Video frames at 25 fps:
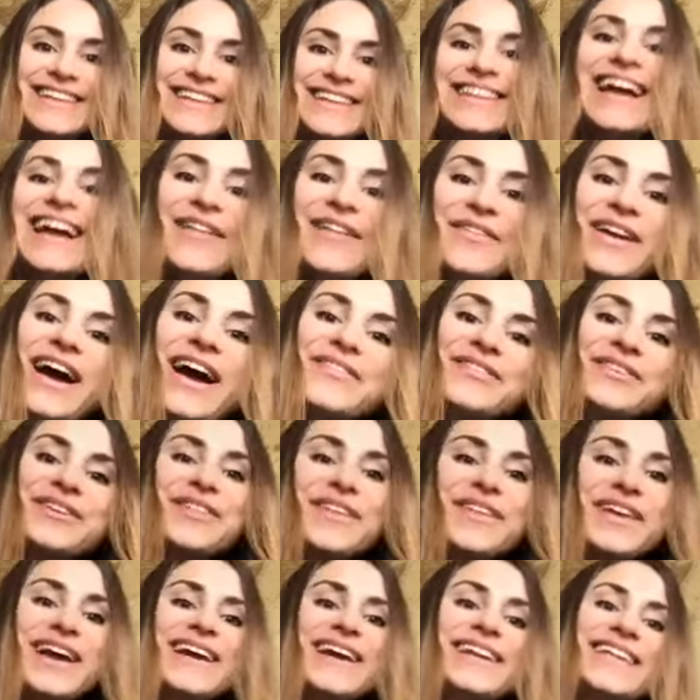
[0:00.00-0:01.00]
the, the other
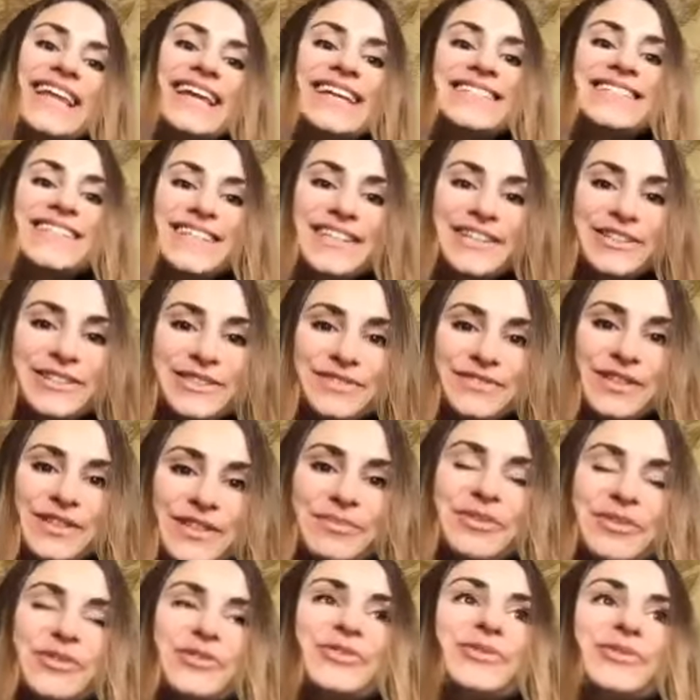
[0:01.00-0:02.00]
thing I'd like to hear from
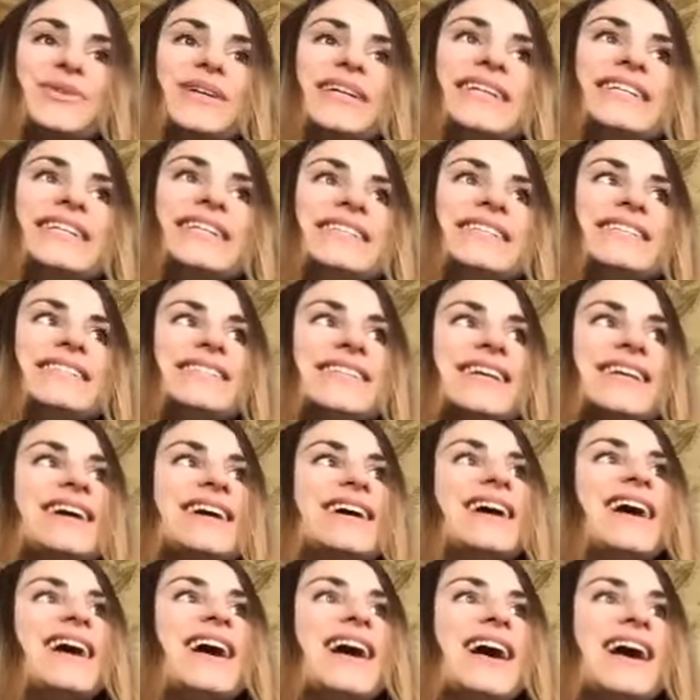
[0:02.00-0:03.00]
you is
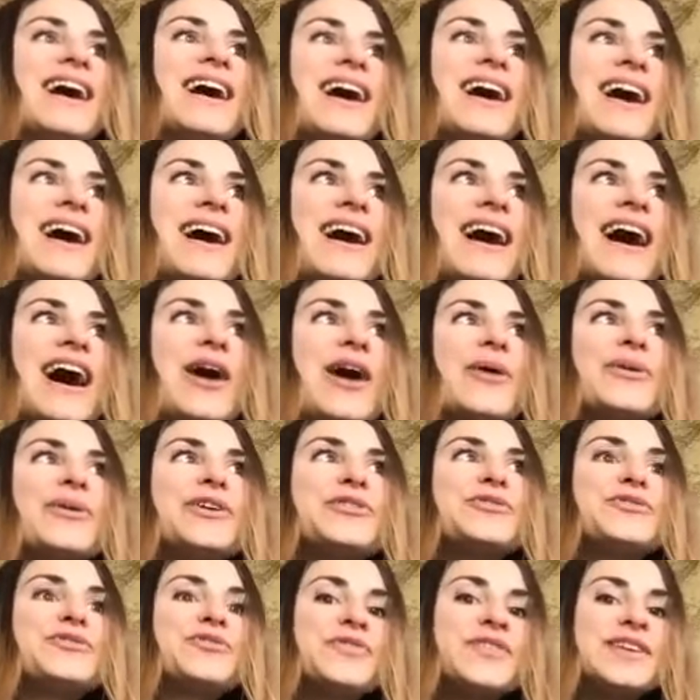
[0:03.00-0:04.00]
how are
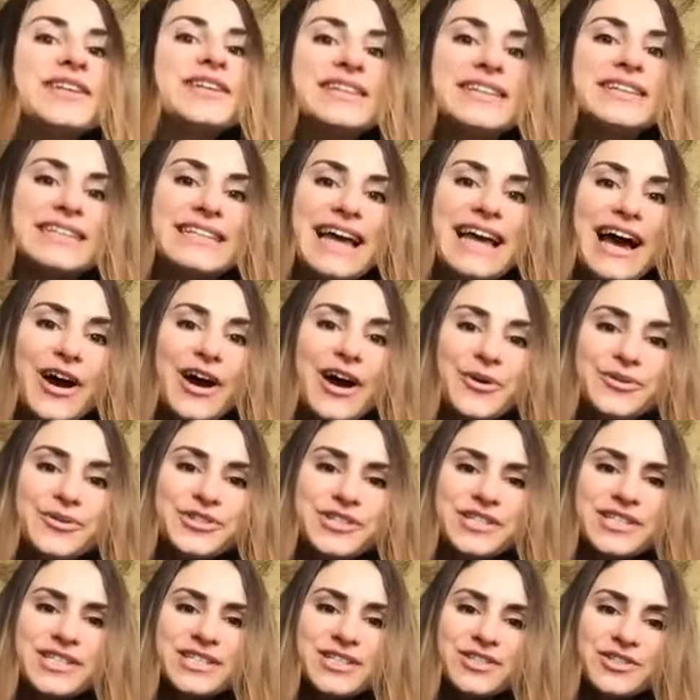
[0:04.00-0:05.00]
you feeling now
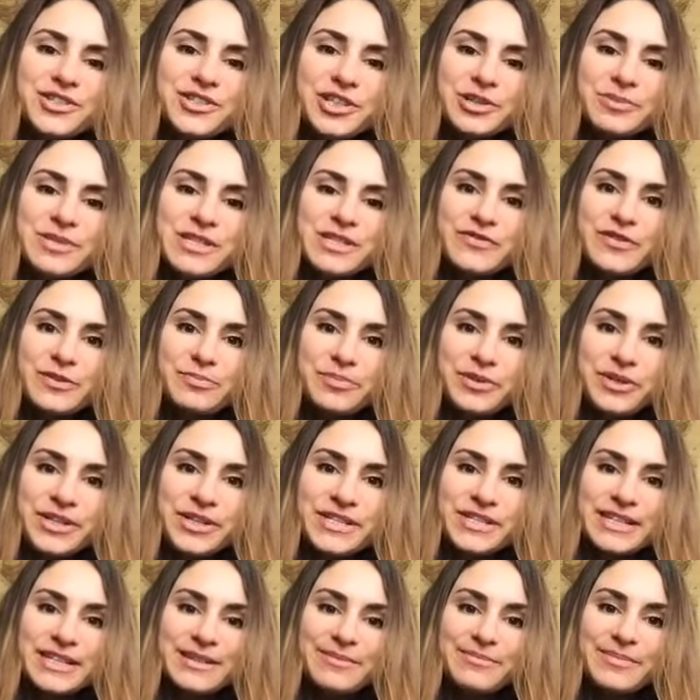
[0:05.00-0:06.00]
just in terms of a
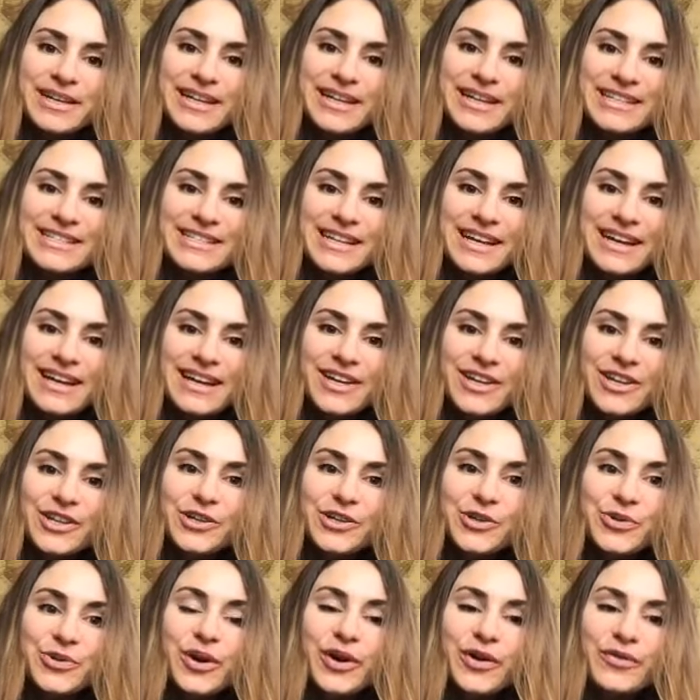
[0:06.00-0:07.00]
person? Because
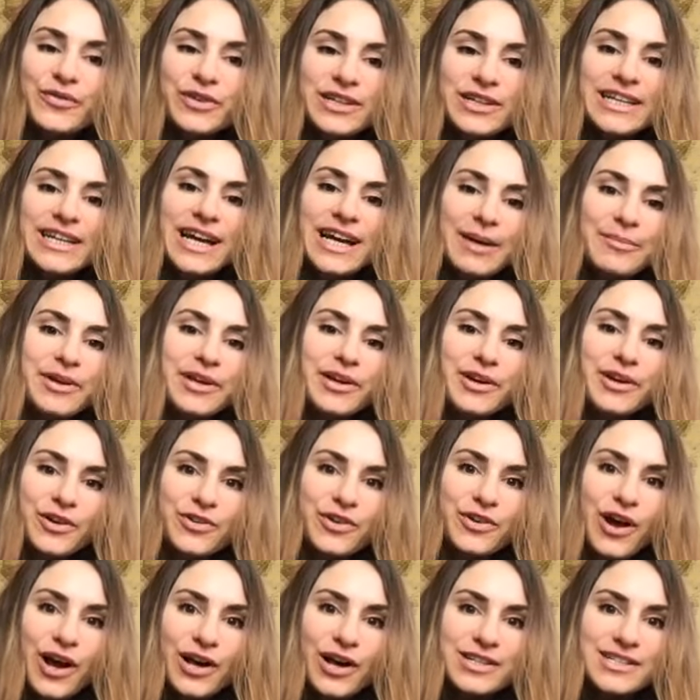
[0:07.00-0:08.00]
you are really coming
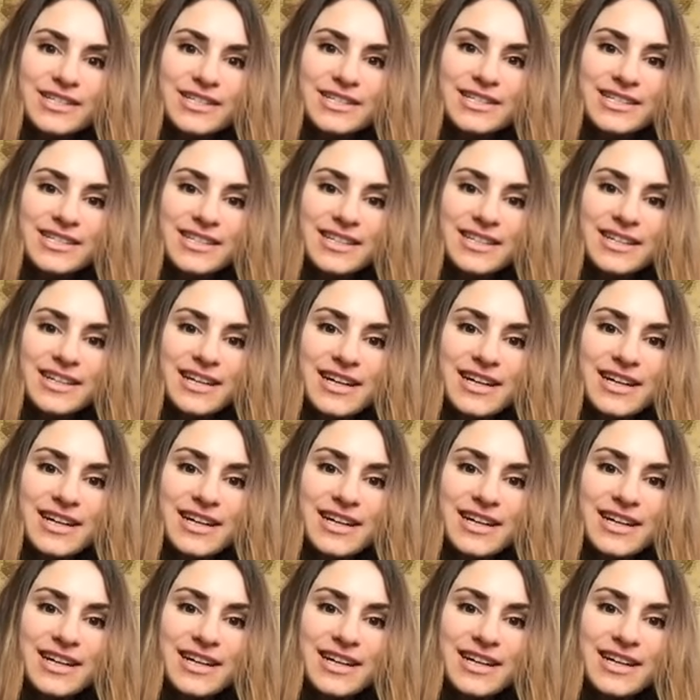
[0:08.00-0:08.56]
across